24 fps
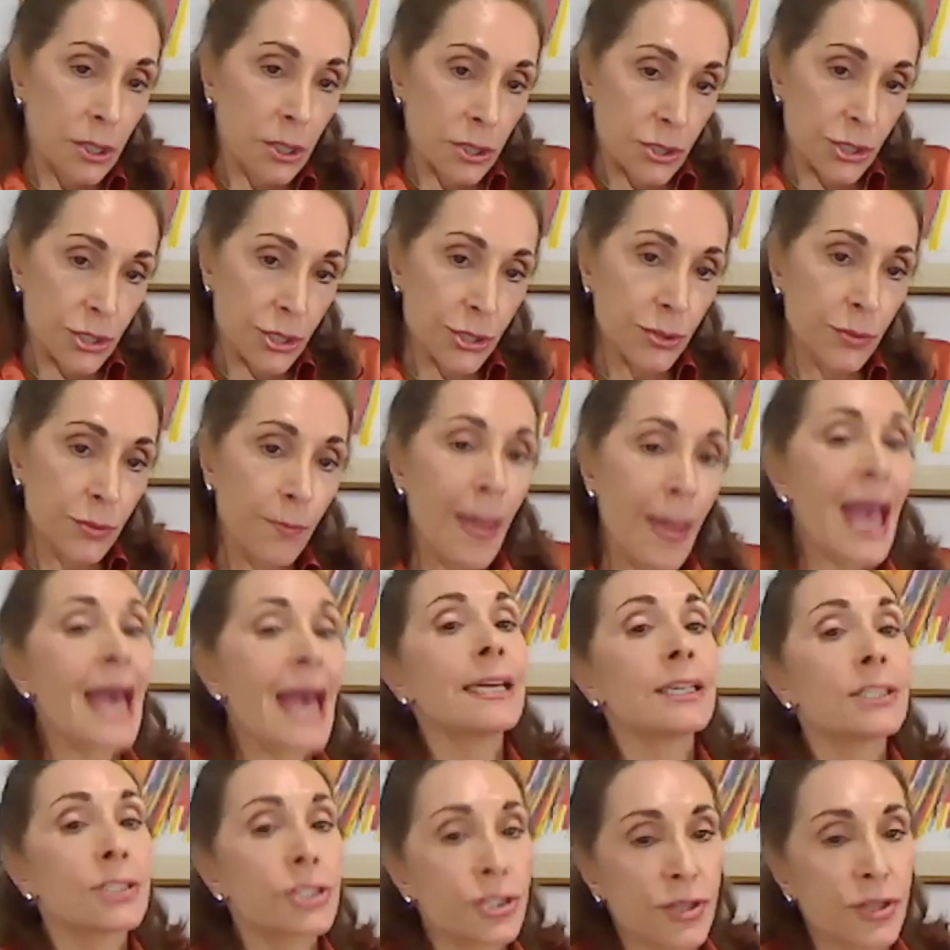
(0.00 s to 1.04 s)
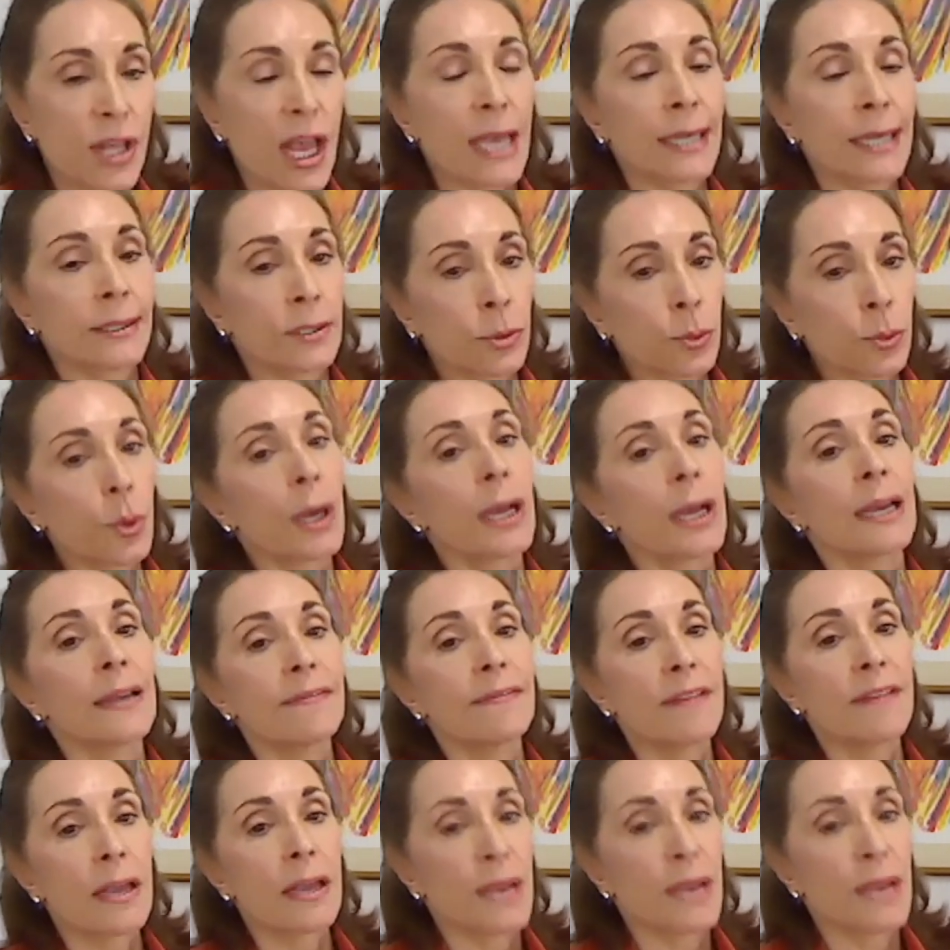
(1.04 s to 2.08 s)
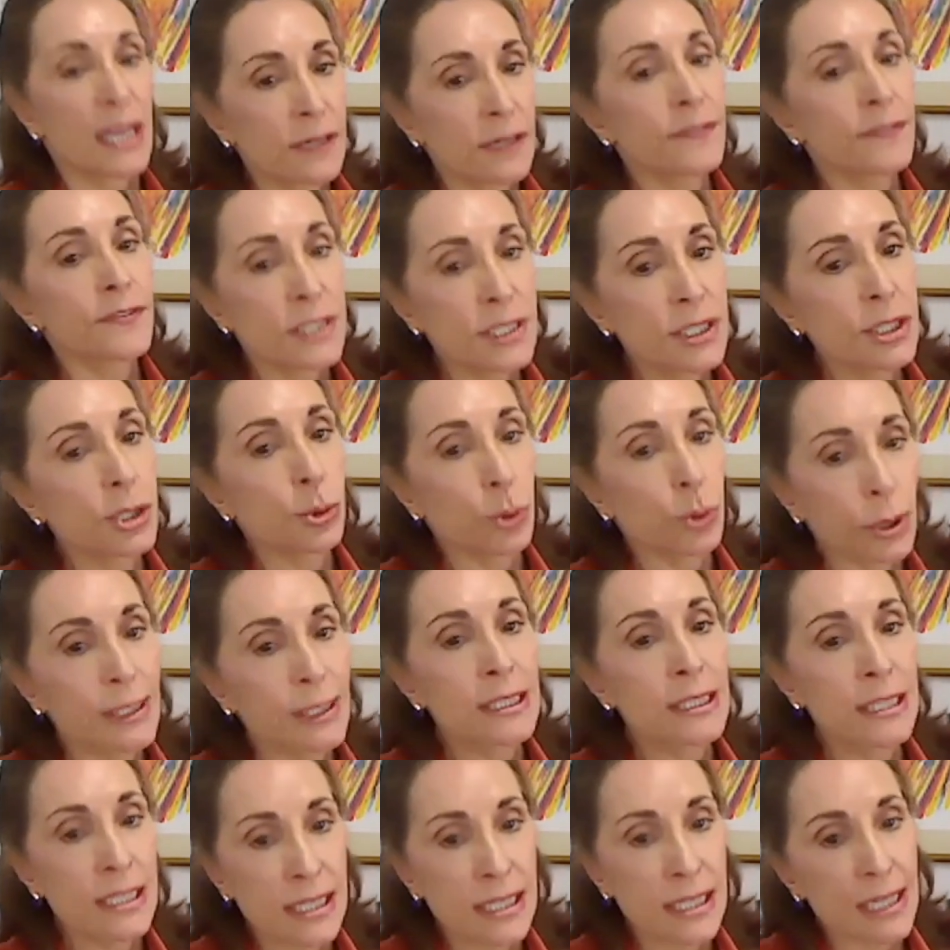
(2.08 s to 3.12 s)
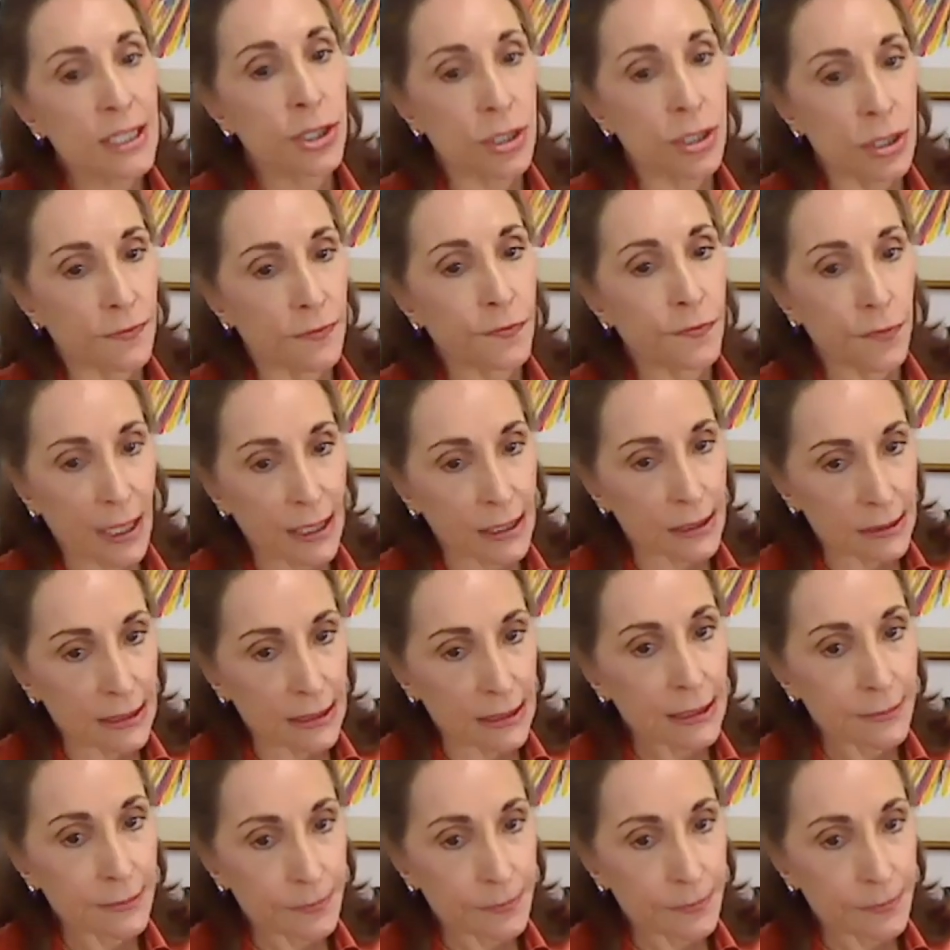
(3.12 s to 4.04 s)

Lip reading: to manage that in a way that benefits the organization, frankly.